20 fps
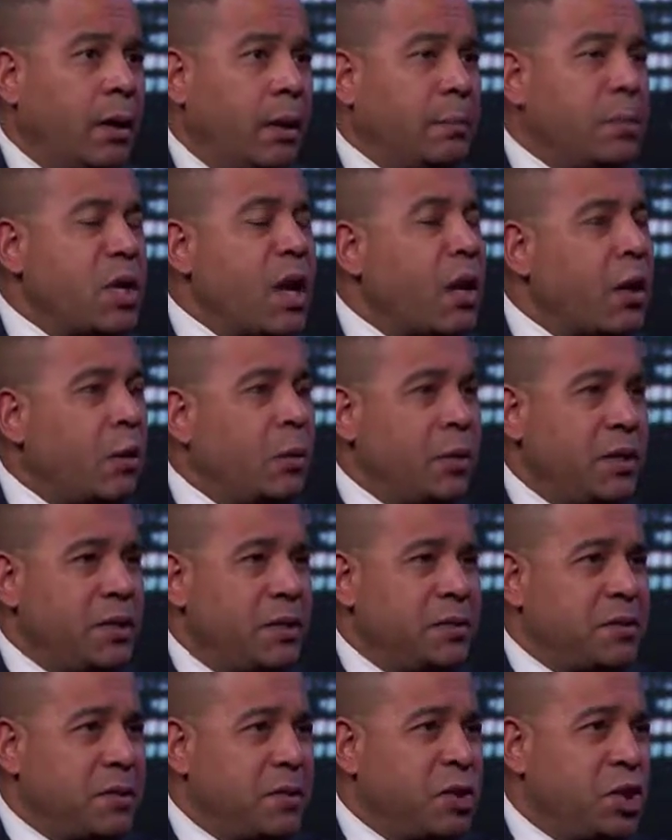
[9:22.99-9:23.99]
Not only
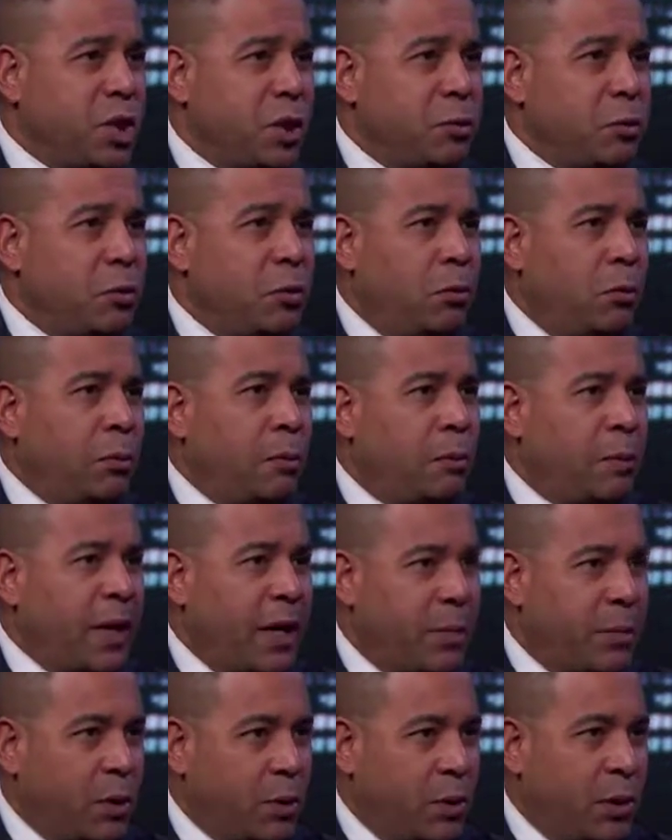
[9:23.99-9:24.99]
does a general
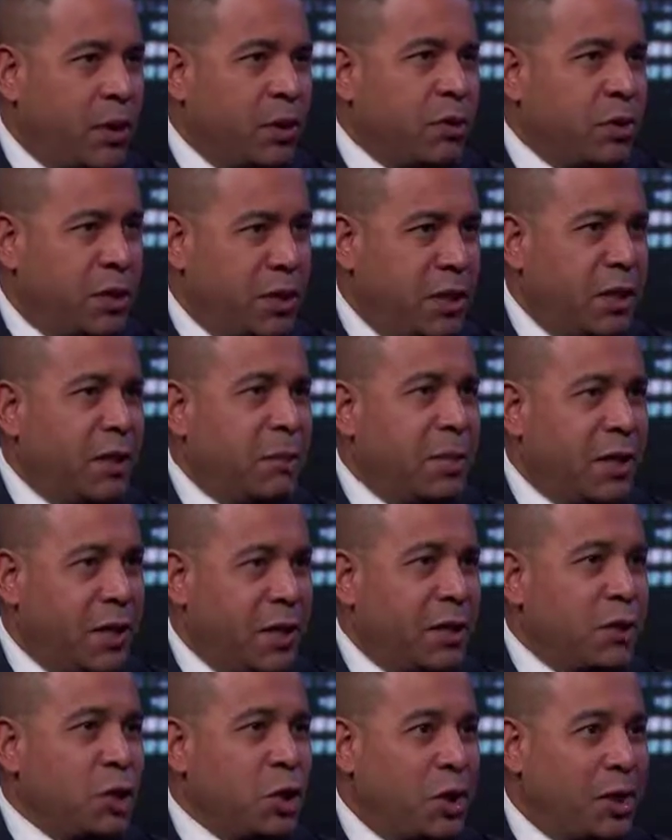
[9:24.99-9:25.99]
population need to be
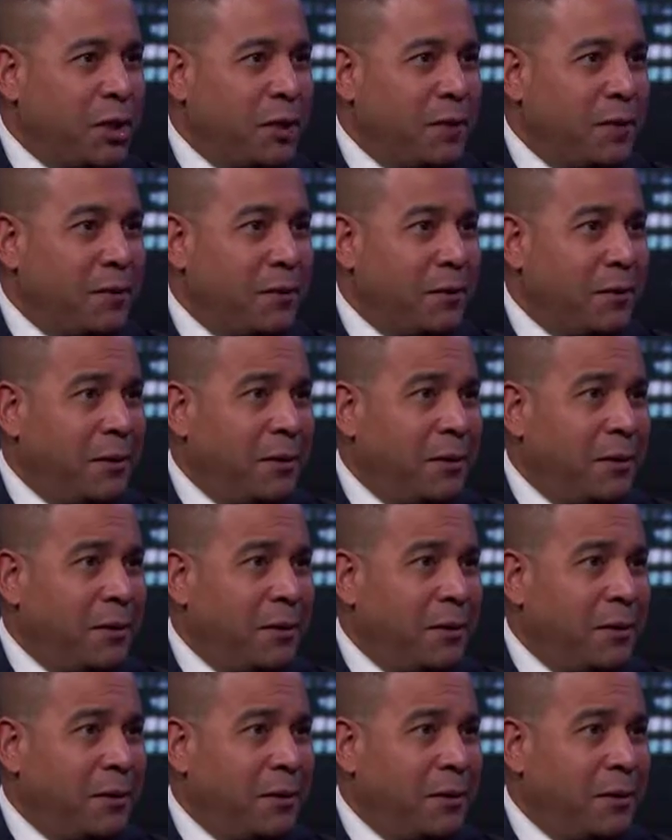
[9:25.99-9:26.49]
educated,